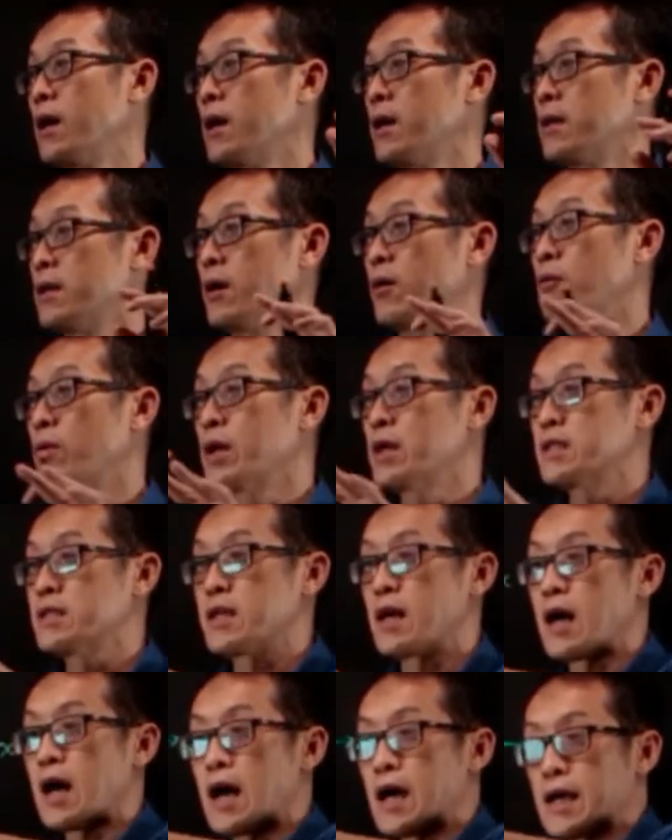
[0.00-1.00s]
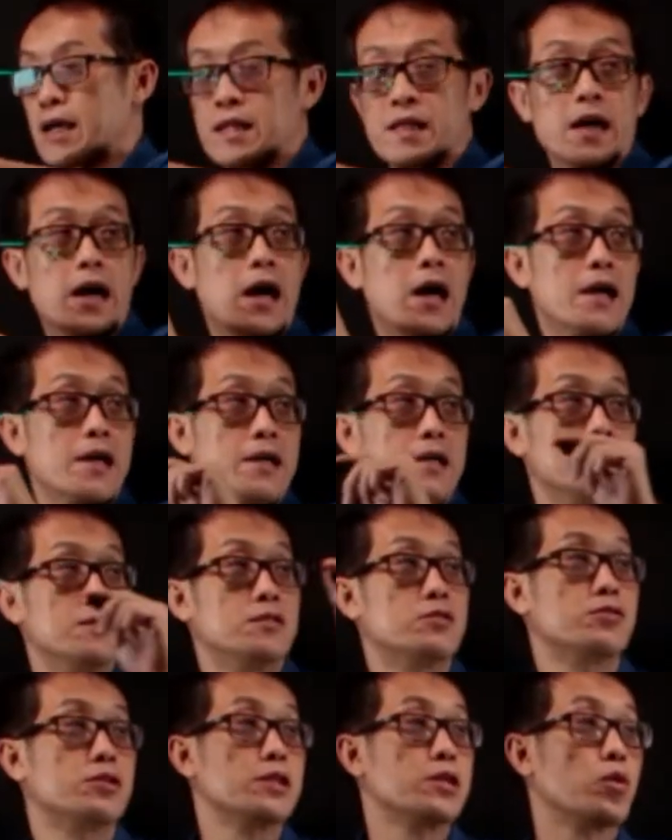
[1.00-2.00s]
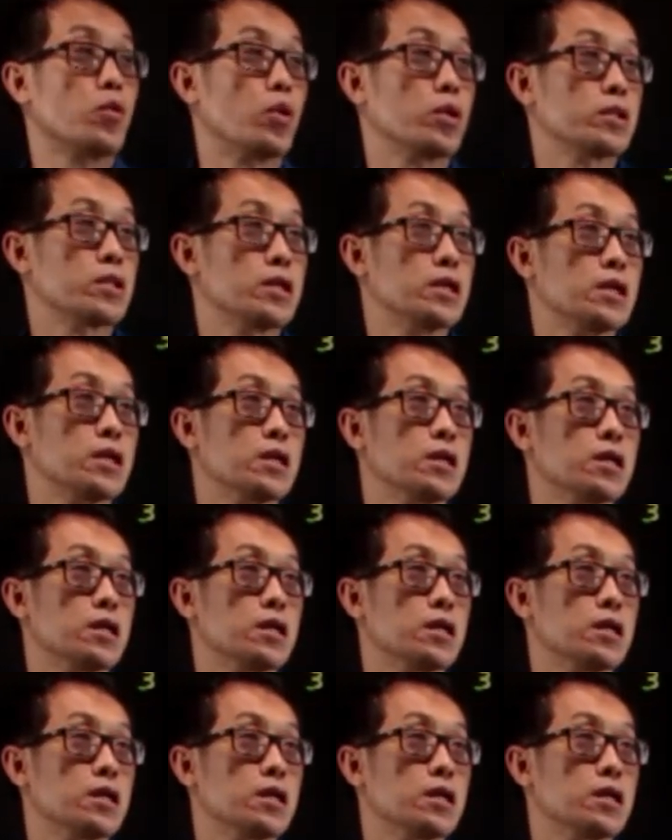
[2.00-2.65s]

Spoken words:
Now what is the height? The height is 3/4.